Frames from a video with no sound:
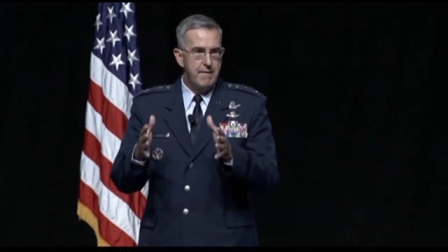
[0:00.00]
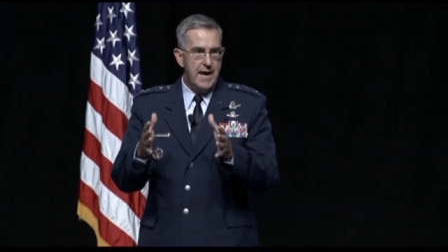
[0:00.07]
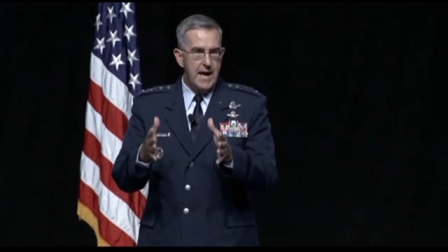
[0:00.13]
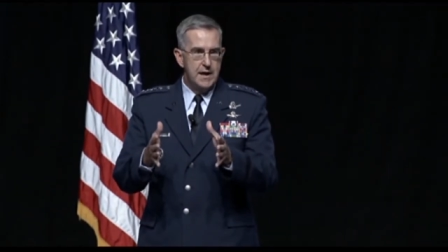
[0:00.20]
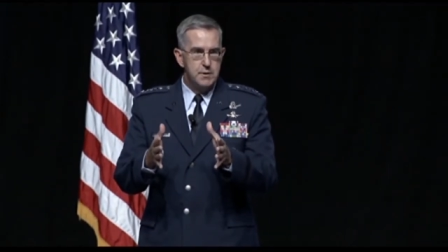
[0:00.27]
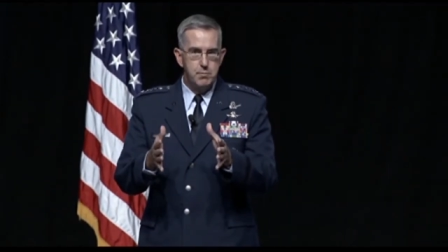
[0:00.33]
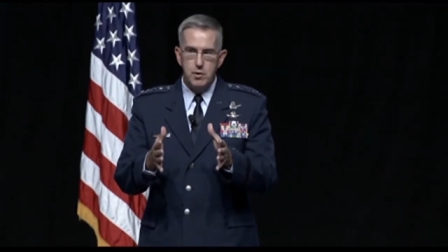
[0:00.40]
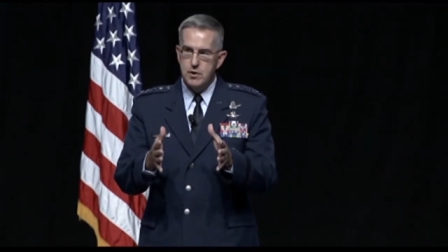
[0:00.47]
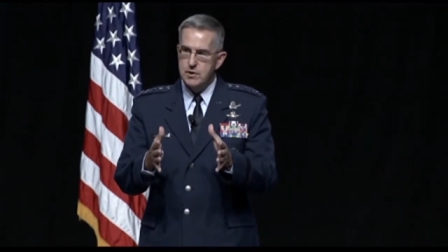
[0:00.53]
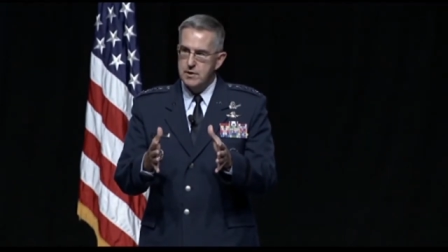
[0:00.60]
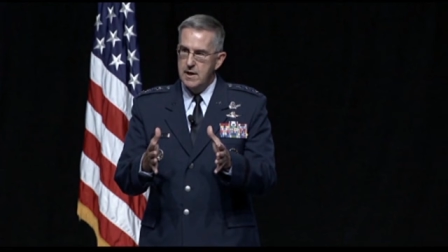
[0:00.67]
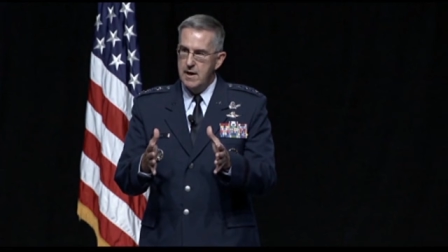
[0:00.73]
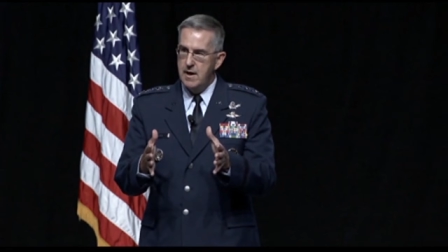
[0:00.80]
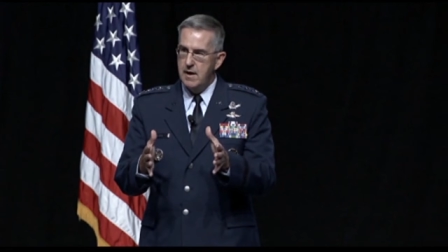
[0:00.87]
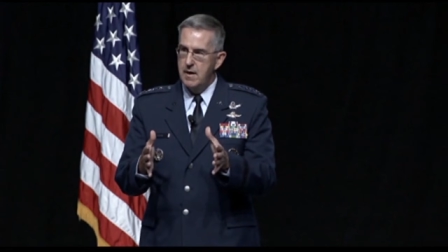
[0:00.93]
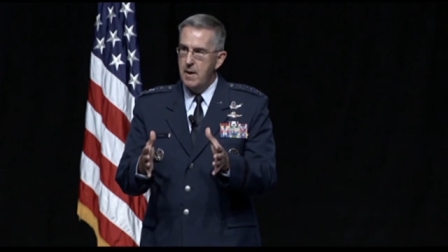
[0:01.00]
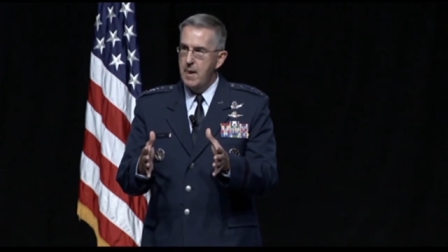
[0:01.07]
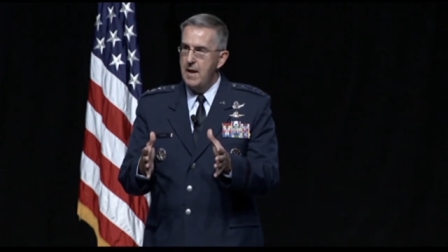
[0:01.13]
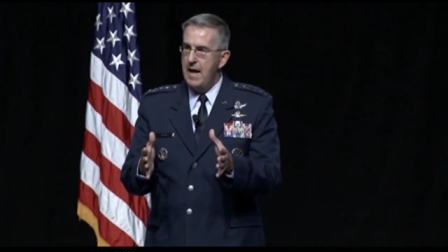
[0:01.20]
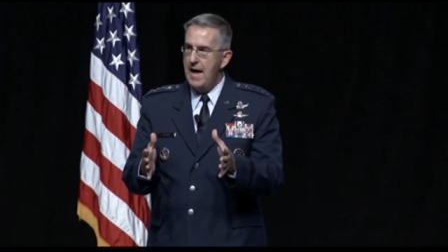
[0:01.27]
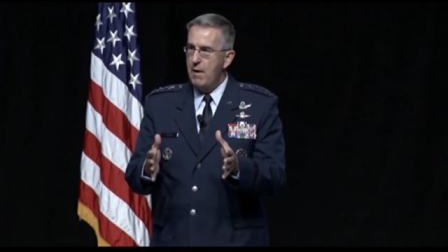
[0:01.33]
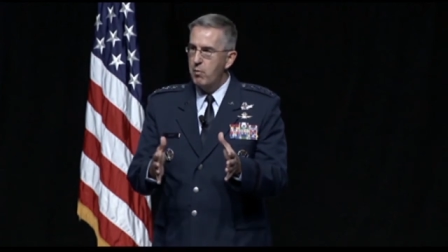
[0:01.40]
We're going to have experts
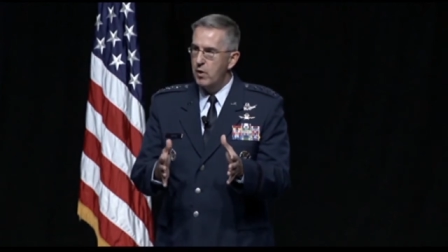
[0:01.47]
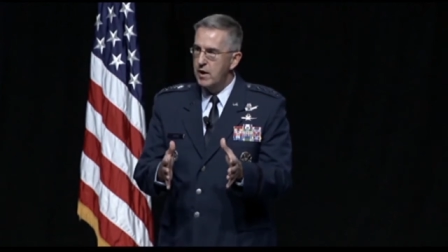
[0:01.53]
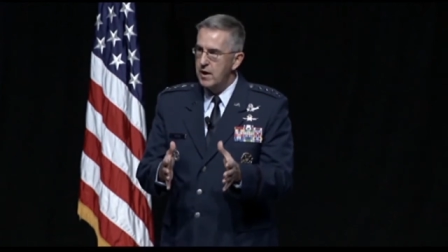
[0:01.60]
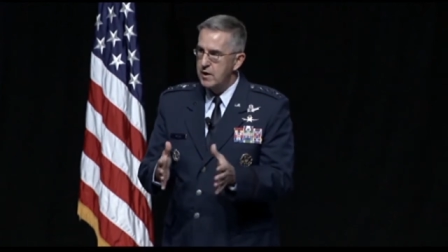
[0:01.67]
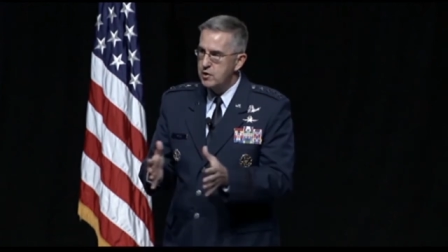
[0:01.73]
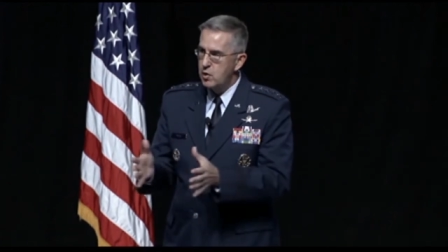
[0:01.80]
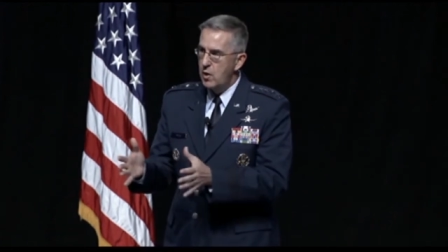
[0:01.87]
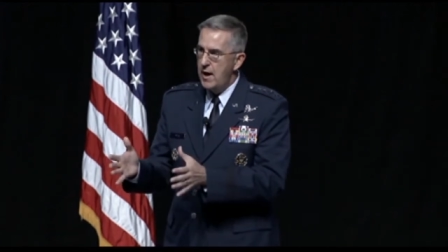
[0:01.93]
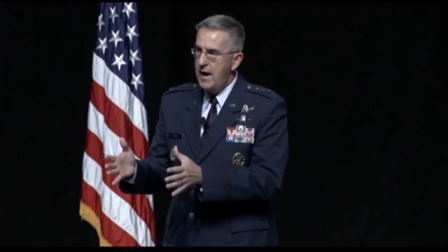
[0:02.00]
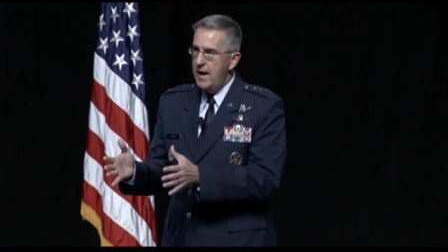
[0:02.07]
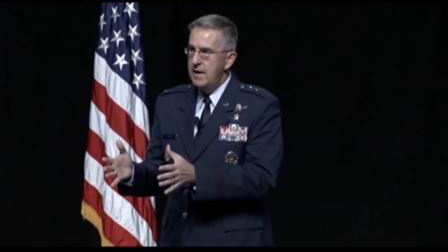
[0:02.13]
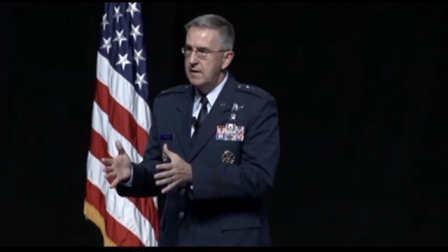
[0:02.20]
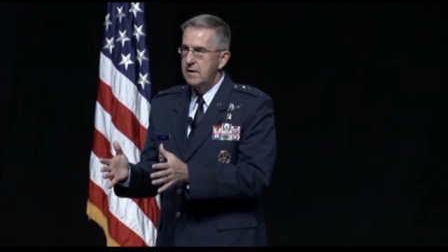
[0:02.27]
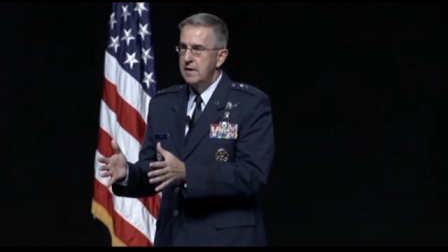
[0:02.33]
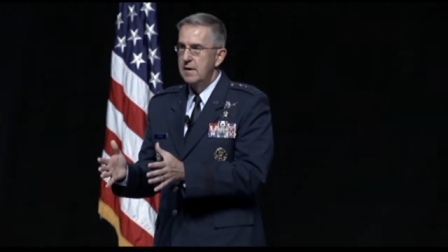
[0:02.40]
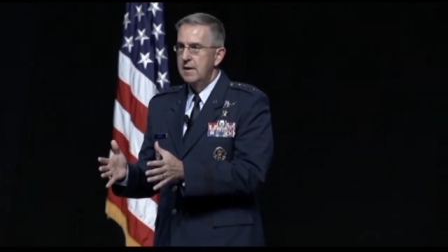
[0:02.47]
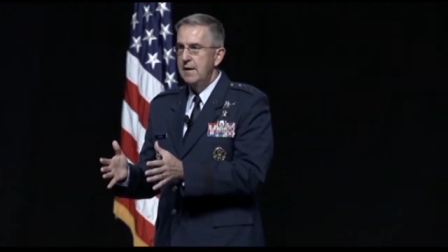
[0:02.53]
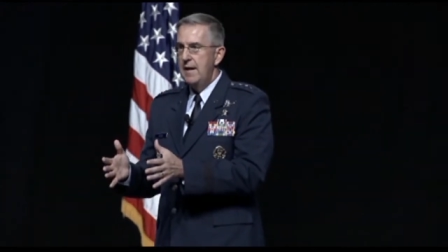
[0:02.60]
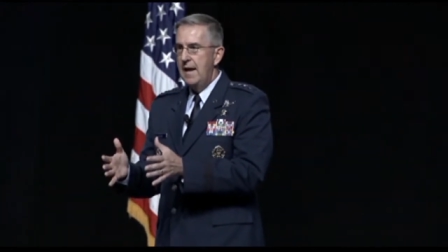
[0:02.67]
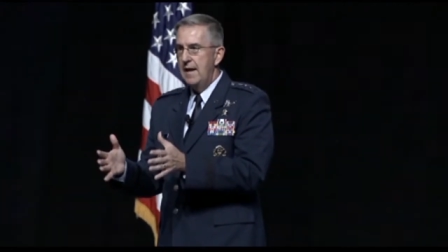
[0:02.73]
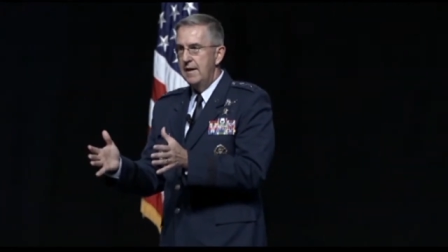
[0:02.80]
there, and we're going to train